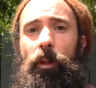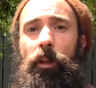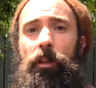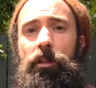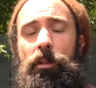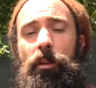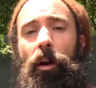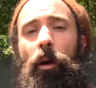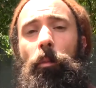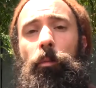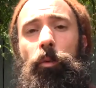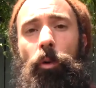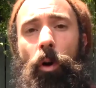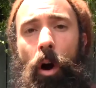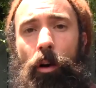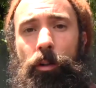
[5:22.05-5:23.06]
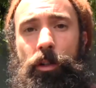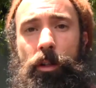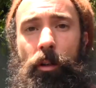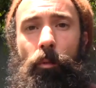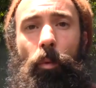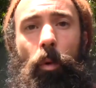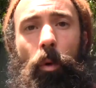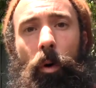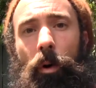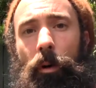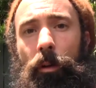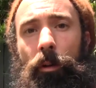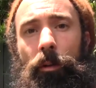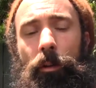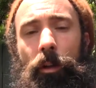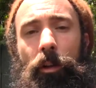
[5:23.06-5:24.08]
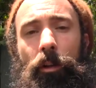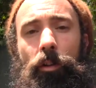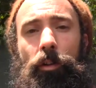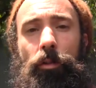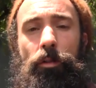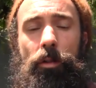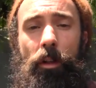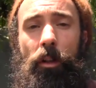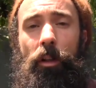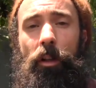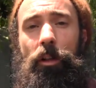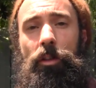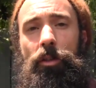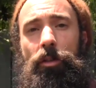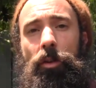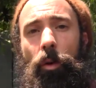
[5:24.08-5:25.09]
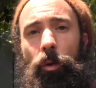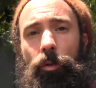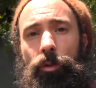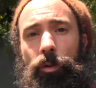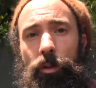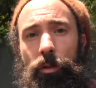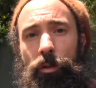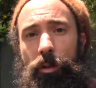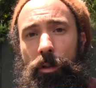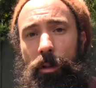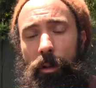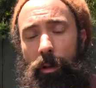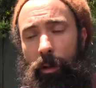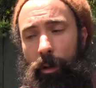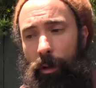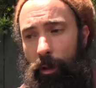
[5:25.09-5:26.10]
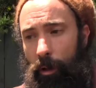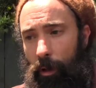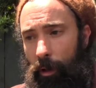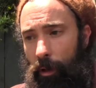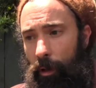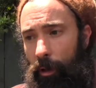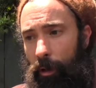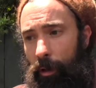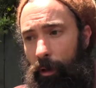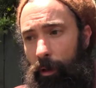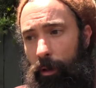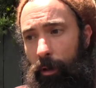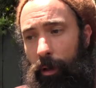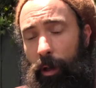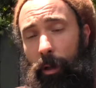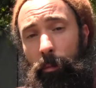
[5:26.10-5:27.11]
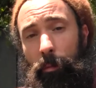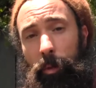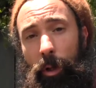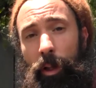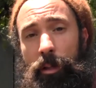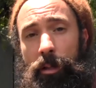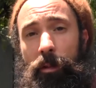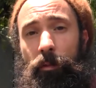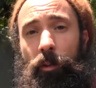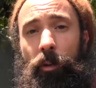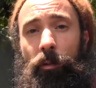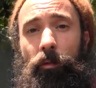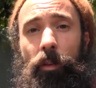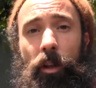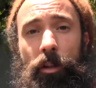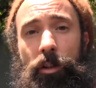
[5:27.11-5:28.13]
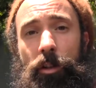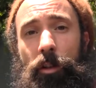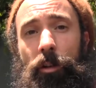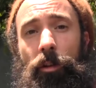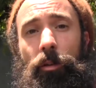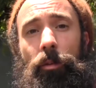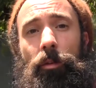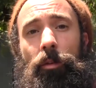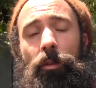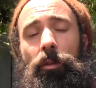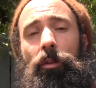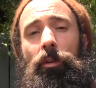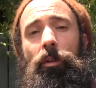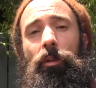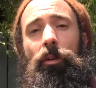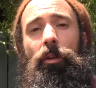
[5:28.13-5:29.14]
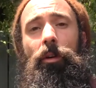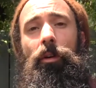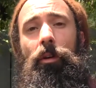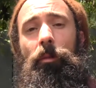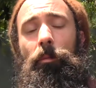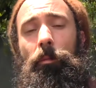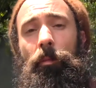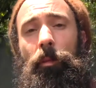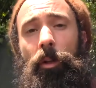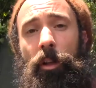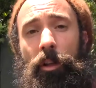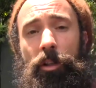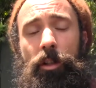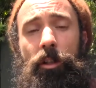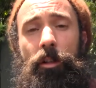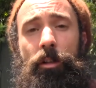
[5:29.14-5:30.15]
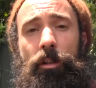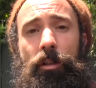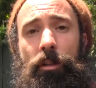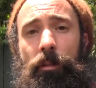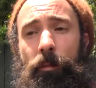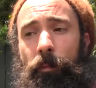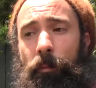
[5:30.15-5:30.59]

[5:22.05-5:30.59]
It's a proxy war. They're using these soldiers in place of conventional um, militias.